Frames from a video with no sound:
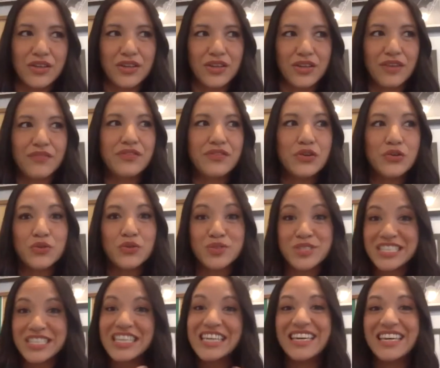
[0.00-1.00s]
If you
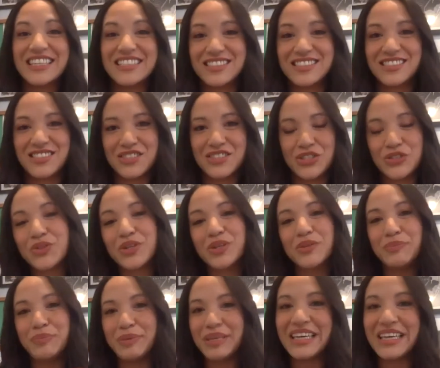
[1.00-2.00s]
see it, you
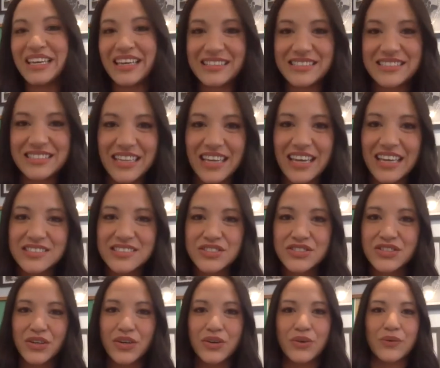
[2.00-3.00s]
can be it. And
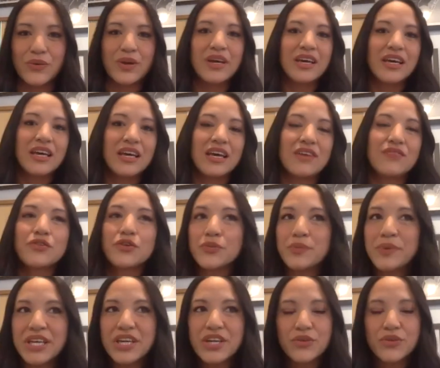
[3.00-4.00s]
so for
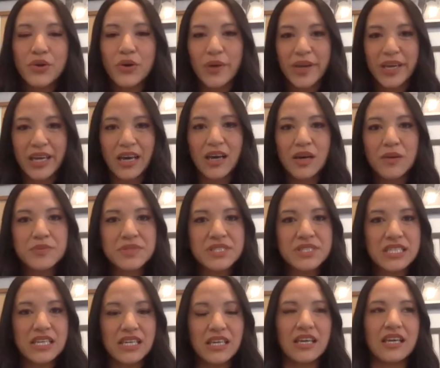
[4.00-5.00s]
me growing up,
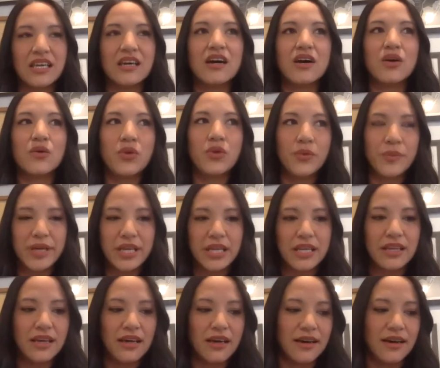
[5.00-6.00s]
seeing a
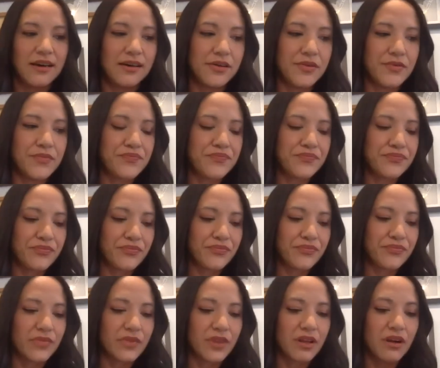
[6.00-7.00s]
woman
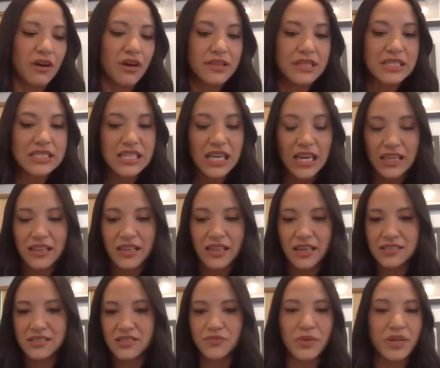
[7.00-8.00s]
on the
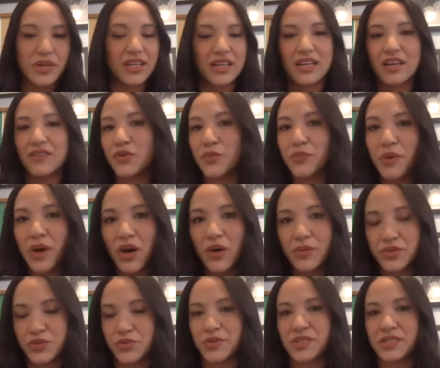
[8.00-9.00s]
sidelines of Monday Night
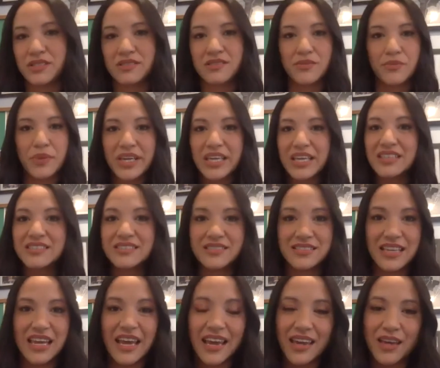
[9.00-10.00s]
Football, which was the
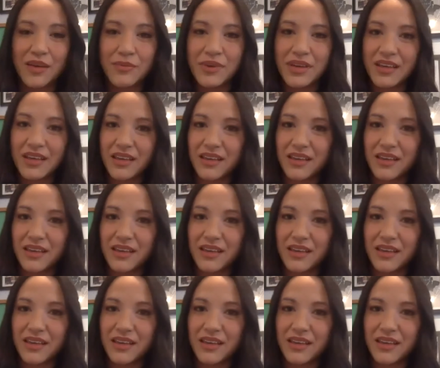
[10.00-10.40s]
biggest game,